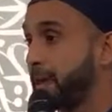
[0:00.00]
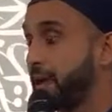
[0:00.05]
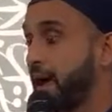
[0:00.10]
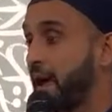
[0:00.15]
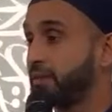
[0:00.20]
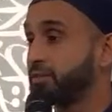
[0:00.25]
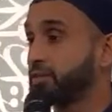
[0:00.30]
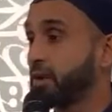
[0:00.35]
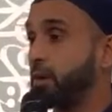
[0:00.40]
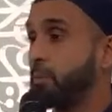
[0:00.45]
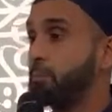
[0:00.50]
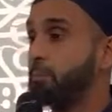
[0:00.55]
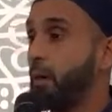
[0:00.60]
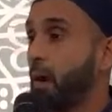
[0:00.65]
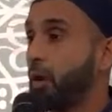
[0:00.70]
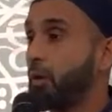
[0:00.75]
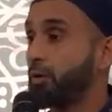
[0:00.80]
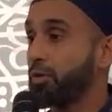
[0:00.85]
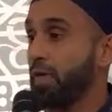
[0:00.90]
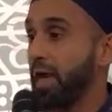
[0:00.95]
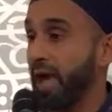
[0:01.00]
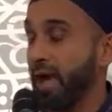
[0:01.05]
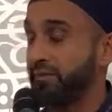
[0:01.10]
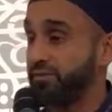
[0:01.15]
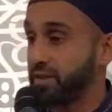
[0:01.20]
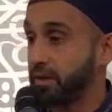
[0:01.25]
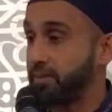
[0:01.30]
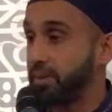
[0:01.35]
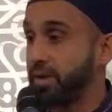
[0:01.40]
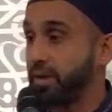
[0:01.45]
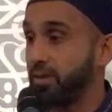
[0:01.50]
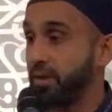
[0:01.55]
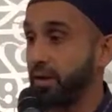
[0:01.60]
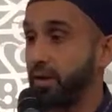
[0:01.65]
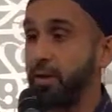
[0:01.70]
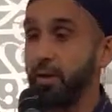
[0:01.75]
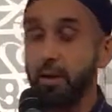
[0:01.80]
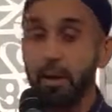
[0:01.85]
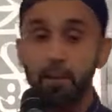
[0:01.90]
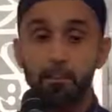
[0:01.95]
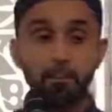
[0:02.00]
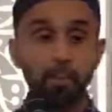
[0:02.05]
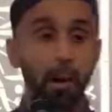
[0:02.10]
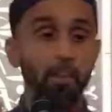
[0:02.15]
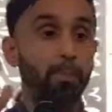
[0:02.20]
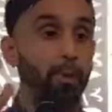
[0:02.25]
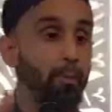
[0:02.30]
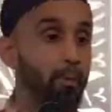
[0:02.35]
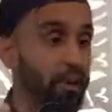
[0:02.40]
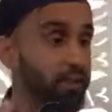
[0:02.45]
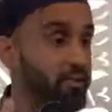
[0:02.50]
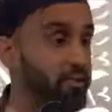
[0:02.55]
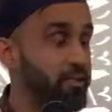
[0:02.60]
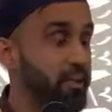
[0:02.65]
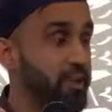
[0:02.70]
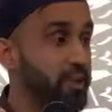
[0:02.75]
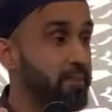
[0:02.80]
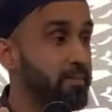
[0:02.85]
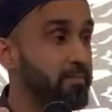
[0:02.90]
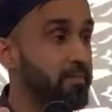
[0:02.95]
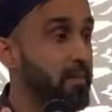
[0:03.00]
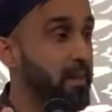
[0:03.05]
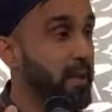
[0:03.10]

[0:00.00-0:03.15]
And so both have to be there. Preparation